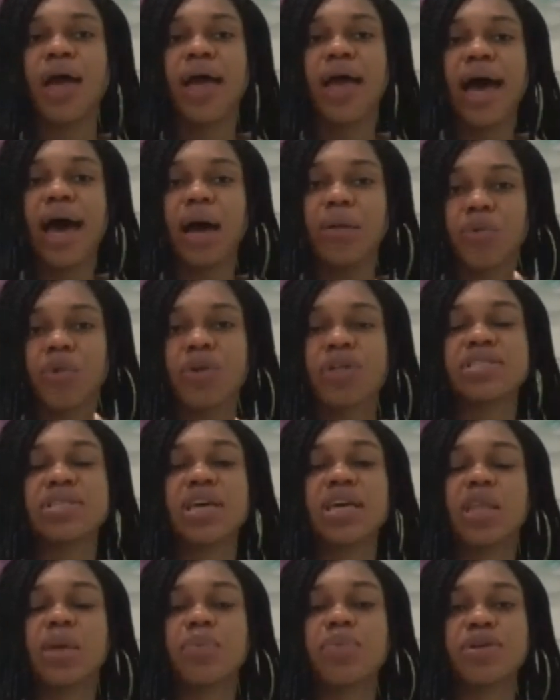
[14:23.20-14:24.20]
I'm going to
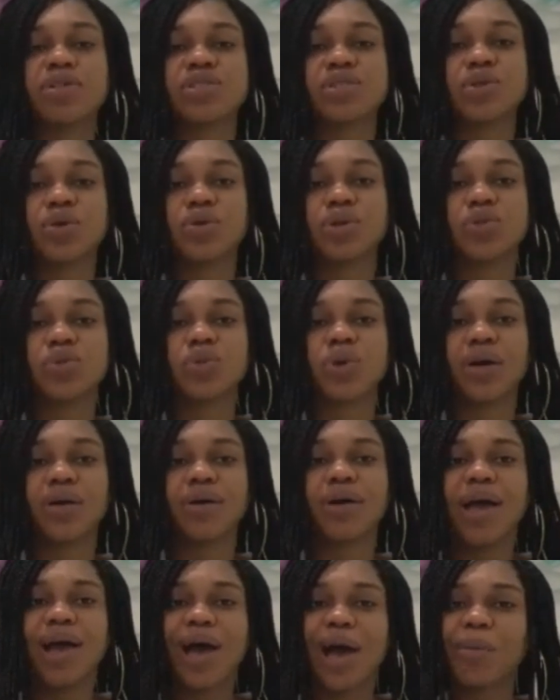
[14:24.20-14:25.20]
sign that person on as
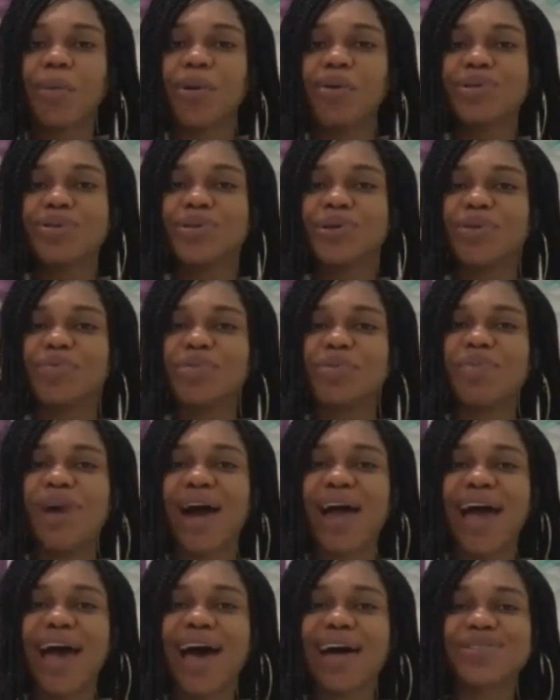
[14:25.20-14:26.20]
well. I'm always going to be
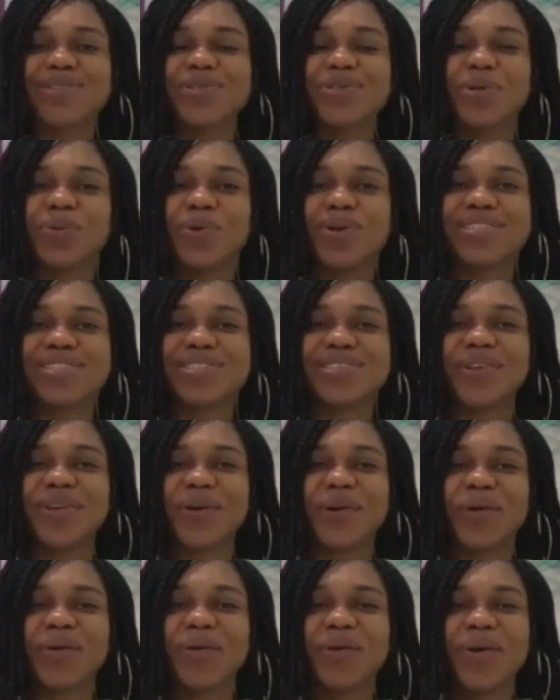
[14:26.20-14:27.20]
biased towards you
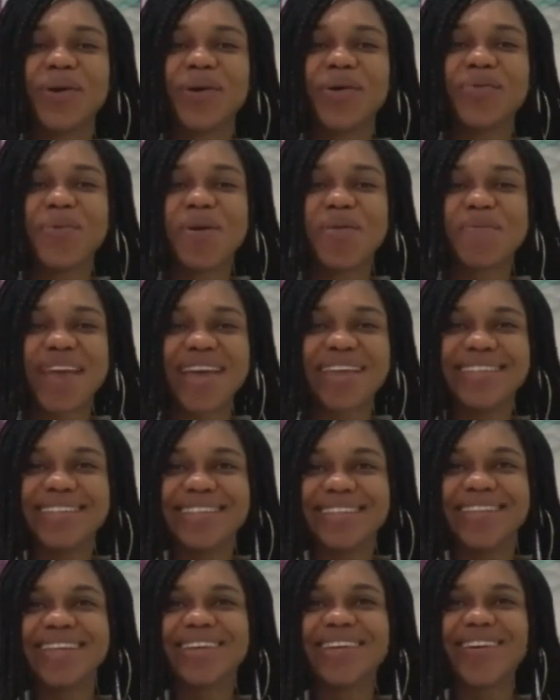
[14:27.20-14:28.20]
know women.
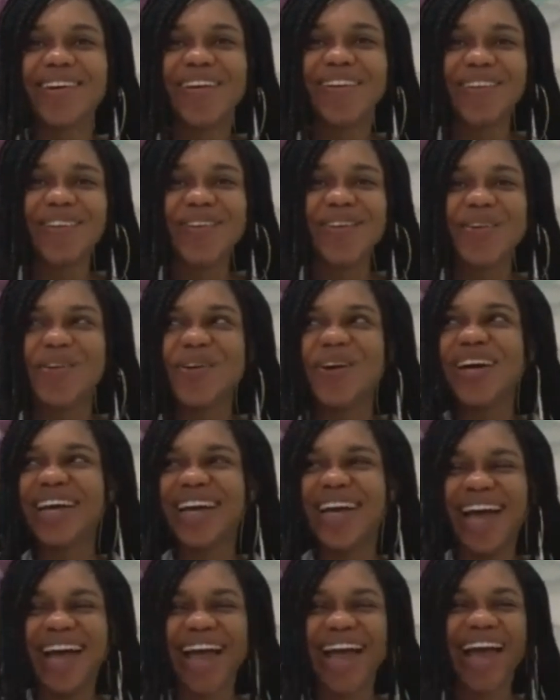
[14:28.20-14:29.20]
Uh-huh, you all uh-huh. know.
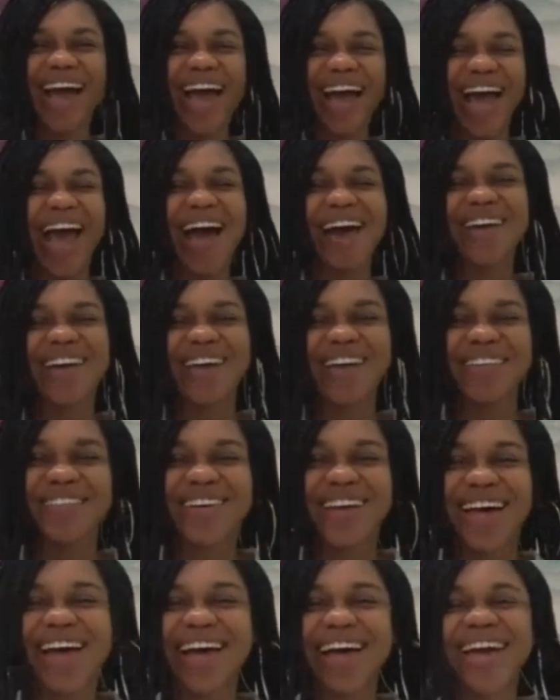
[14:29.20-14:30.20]
Uh-huh, However,
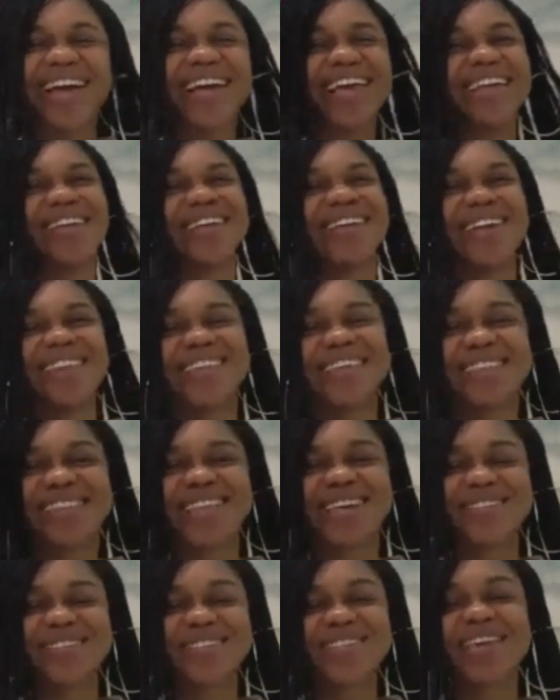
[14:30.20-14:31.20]
uh-huh. you know, I think
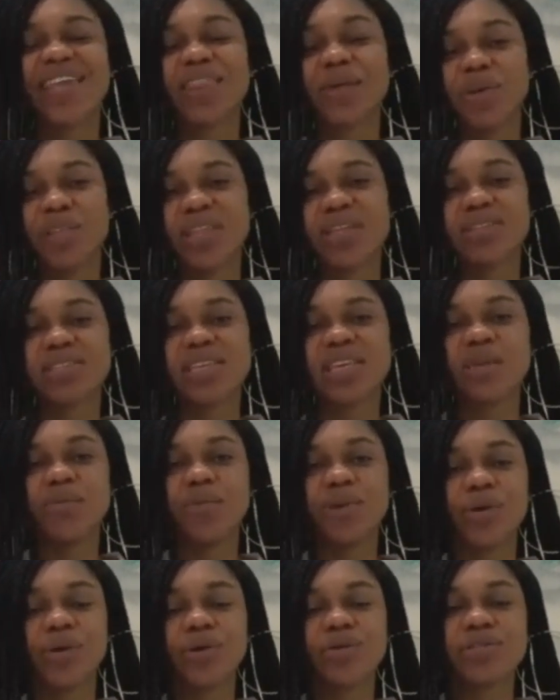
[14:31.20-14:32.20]
that together with the team,
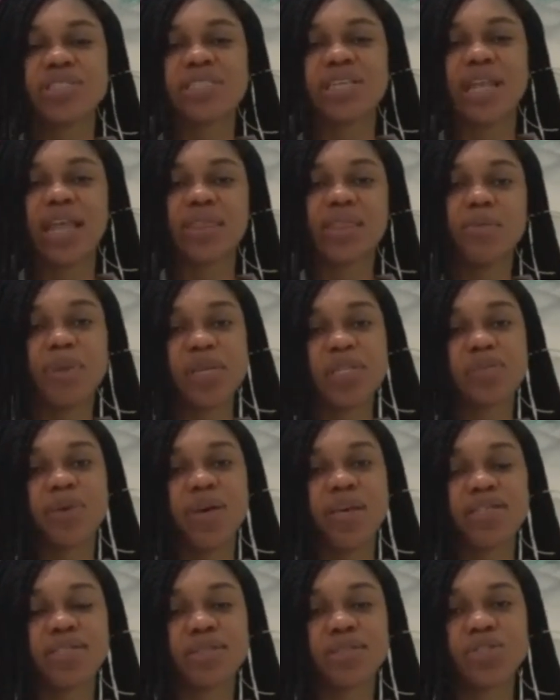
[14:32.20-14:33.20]
we're going to select the best
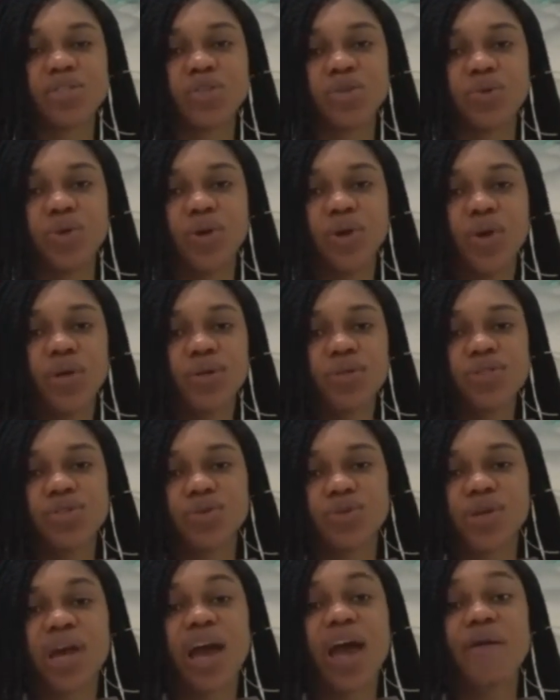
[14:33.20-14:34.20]
person to
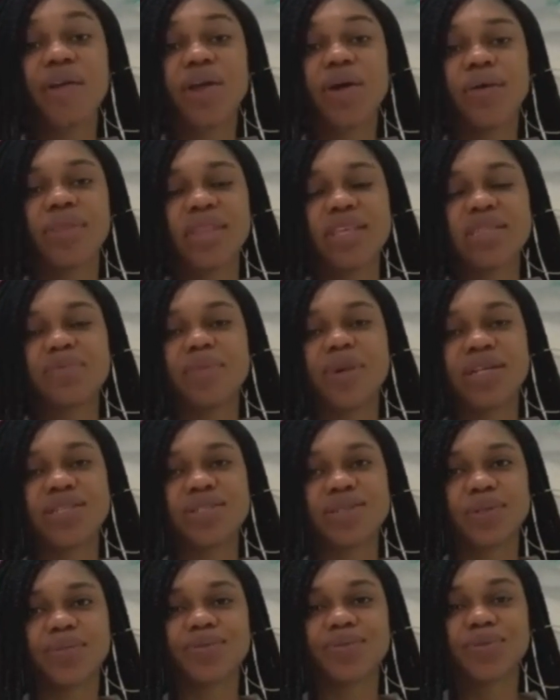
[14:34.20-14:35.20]
to carry on this
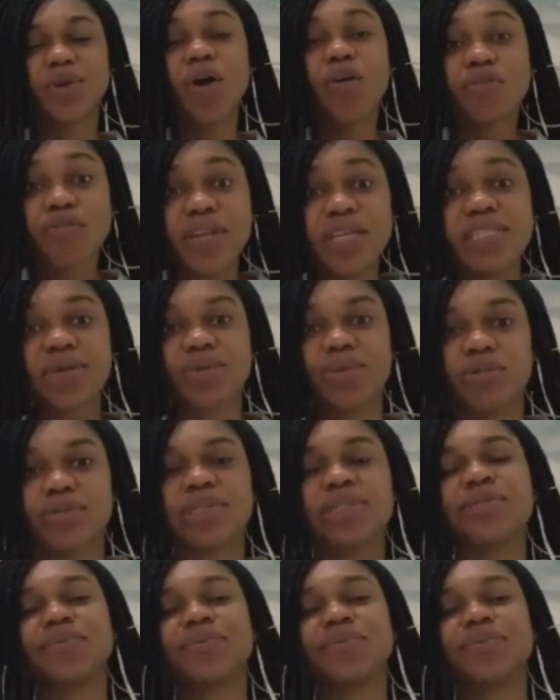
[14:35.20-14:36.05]
mantle. Hopefully, it's a woman.